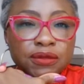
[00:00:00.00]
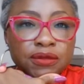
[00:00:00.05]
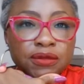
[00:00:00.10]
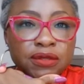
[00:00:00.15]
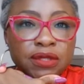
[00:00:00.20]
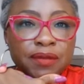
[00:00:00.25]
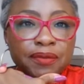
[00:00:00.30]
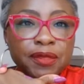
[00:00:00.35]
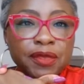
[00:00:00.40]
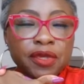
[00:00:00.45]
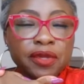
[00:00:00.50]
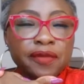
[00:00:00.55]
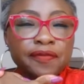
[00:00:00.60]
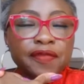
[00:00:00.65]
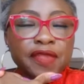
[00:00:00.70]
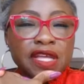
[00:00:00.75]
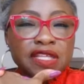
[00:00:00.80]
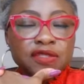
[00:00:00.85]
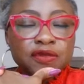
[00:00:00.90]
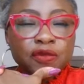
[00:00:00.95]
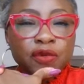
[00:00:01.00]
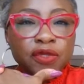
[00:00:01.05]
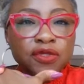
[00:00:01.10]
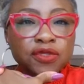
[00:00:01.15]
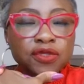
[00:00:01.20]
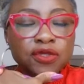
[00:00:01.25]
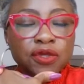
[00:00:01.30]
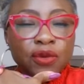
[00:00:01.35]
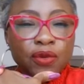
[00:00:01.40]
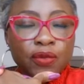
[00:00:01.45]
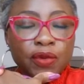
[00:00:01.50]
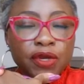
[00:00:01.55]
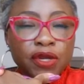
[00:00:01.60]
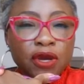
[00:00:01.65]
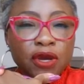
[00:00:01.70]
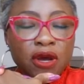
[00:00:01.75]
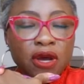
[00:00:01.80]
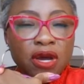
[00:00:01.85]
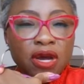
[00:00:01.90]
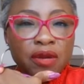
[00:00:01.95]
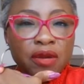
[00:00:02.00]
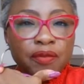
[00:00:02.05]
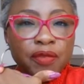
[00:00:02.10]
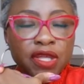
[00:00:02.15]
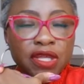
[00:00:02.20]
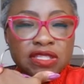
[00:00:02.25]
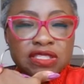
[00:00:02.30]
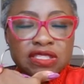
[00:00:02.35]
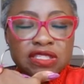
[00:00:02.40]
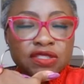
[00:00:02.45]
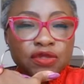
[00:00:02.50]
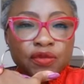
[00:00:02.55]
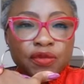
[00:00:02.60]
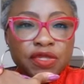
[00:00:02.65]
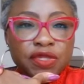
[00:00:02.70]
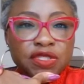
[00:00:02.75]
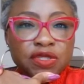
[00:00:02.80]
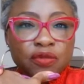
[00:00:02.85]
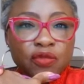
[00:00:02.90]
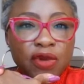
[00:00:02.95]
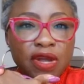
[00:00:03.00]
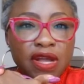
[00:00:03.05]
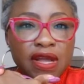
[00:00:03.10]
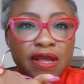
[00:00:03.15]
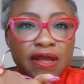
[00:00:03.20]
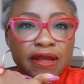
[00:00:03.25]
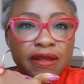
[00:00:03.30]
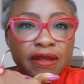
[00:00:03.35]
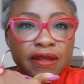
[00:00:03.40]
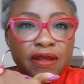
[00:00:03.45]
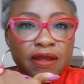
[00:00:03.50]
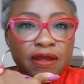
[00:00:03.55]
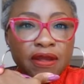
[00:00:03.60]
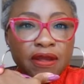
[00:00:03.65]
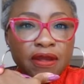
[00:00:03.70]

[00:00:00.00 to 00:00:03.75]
Let me know if that's what's going on, because there's no reason why.